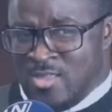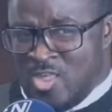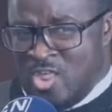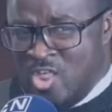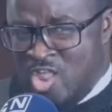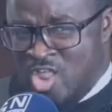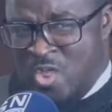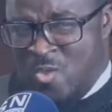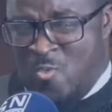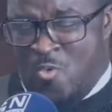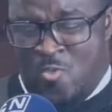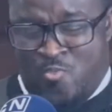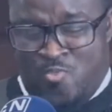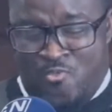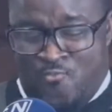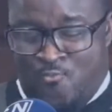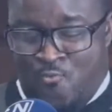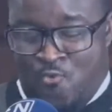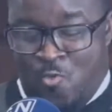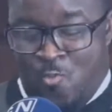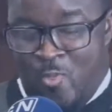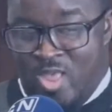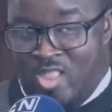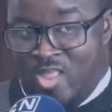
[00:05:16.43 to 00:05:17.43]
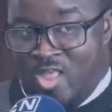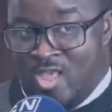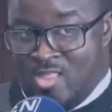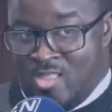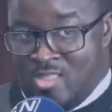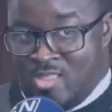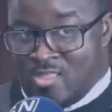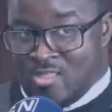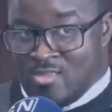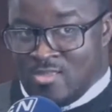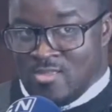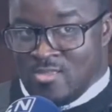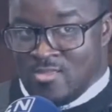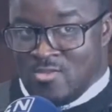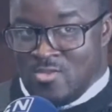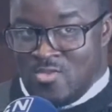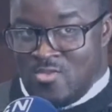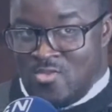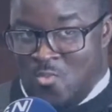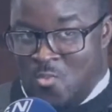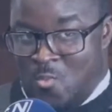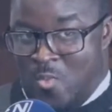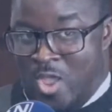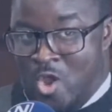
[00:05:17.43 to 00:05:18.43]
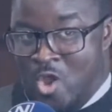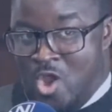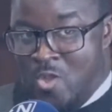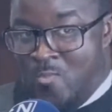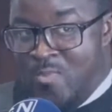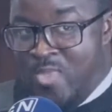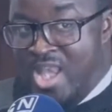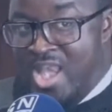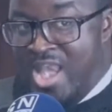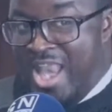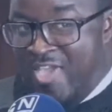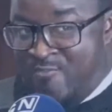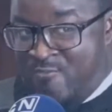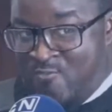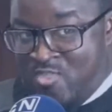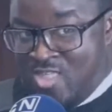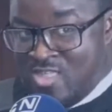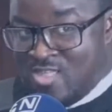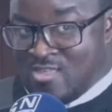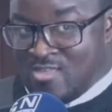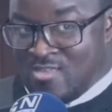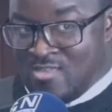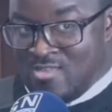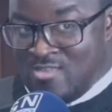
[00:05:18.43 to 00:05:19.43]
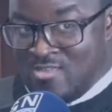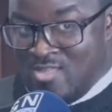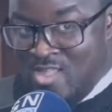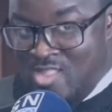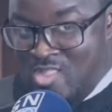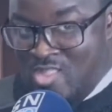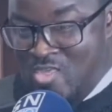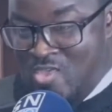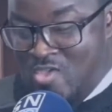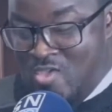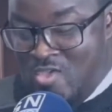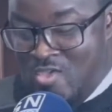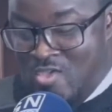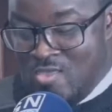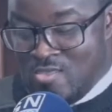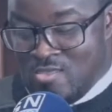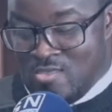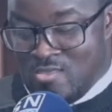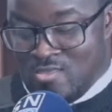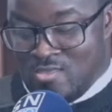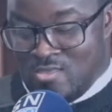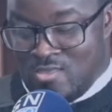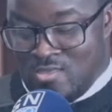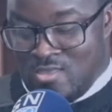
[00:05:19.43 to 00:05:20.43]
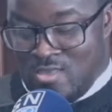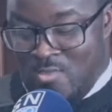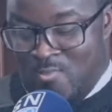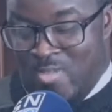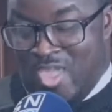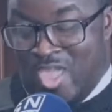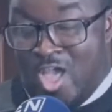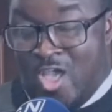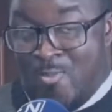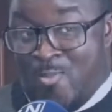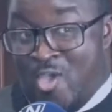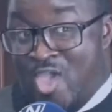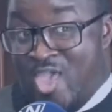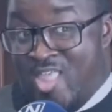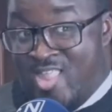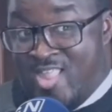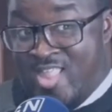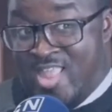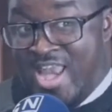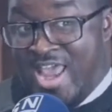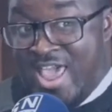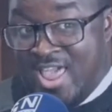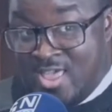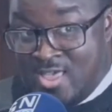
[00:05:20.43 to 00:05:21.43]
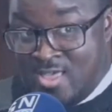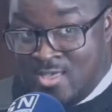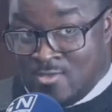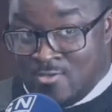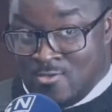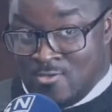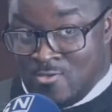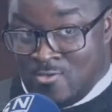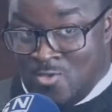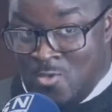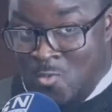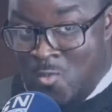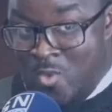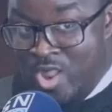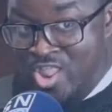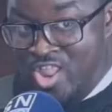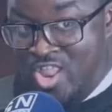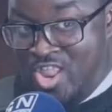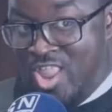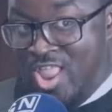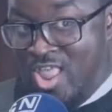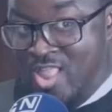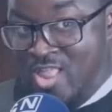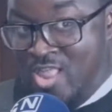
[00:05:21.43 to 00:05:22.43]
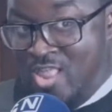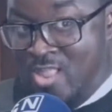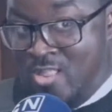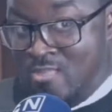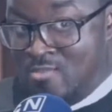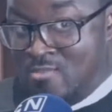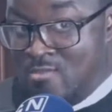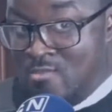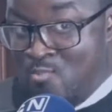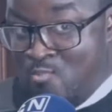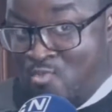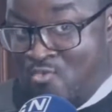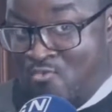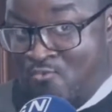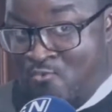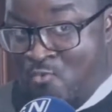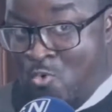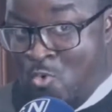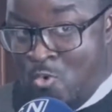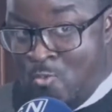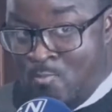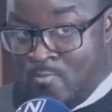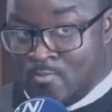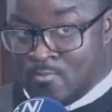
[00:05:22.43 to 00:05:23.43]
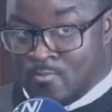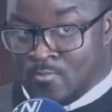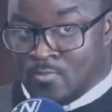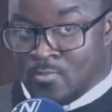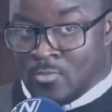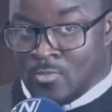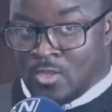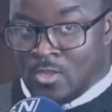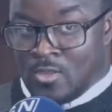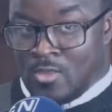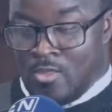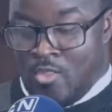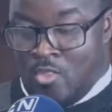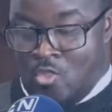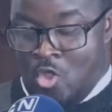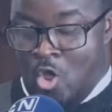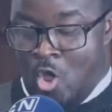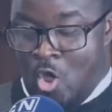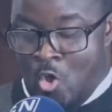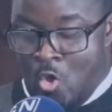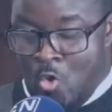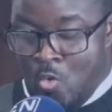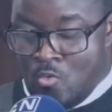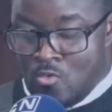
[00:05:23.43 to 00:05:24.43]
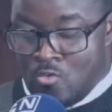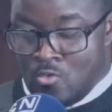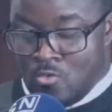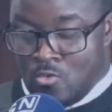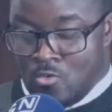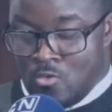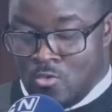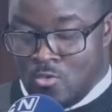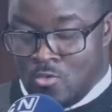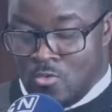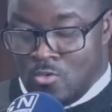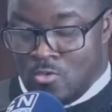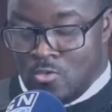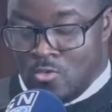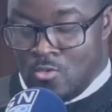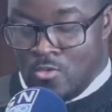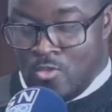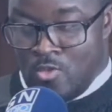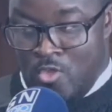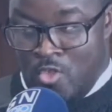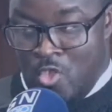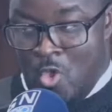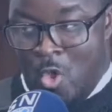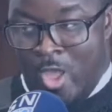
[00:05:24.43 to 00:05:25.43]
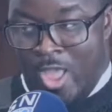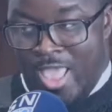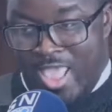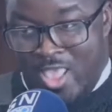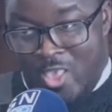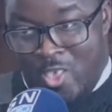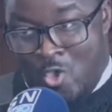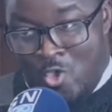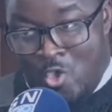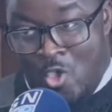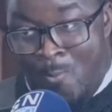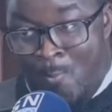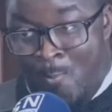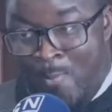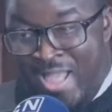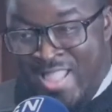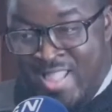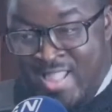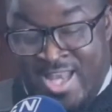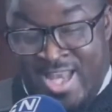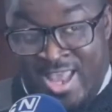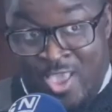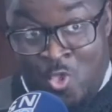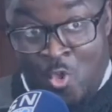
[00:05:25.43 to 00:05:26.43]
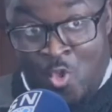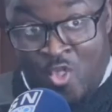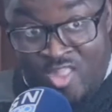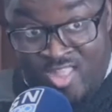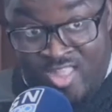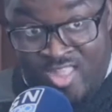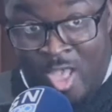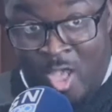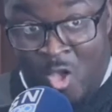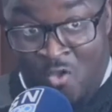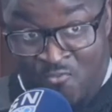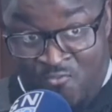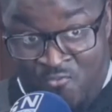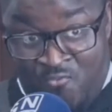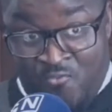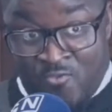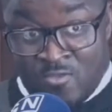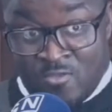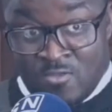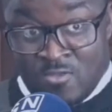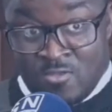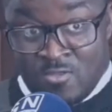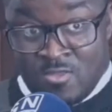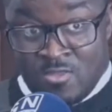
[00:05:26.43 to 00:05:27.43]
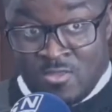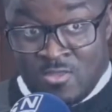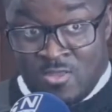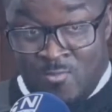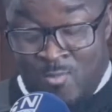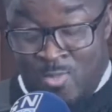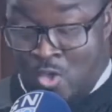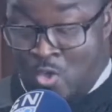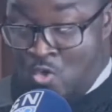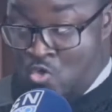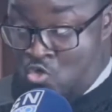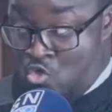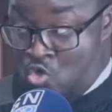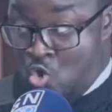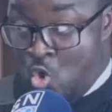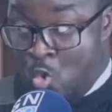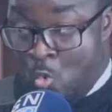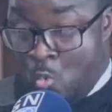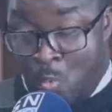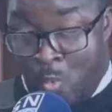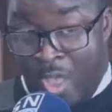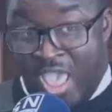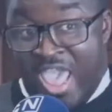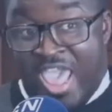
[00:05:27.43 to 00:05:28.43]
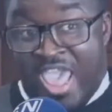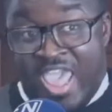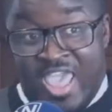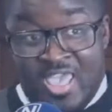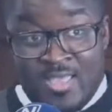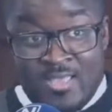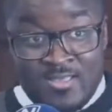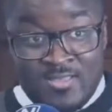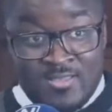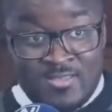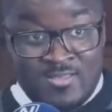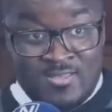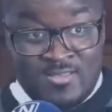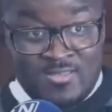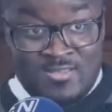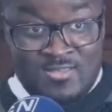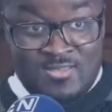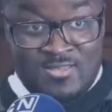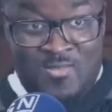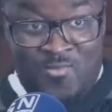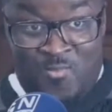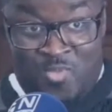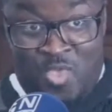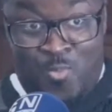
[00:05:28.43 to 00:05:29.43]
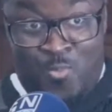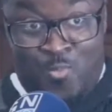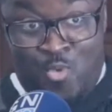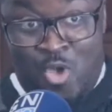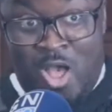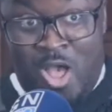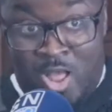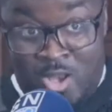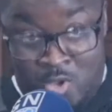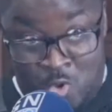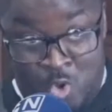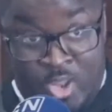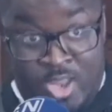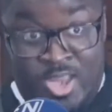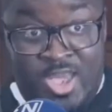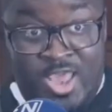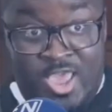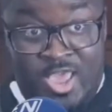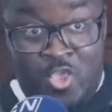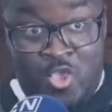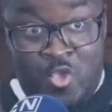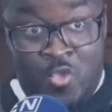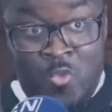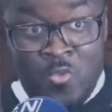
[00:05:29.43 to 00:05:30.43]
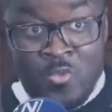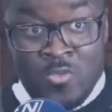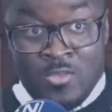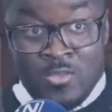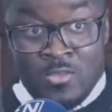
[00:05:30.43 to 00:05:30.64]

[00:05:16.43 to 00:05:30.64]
She won't perform as us. We're going to be left to pick up her slack when she doesn't perform. So you're battling yourself because you're aware people are looking at you,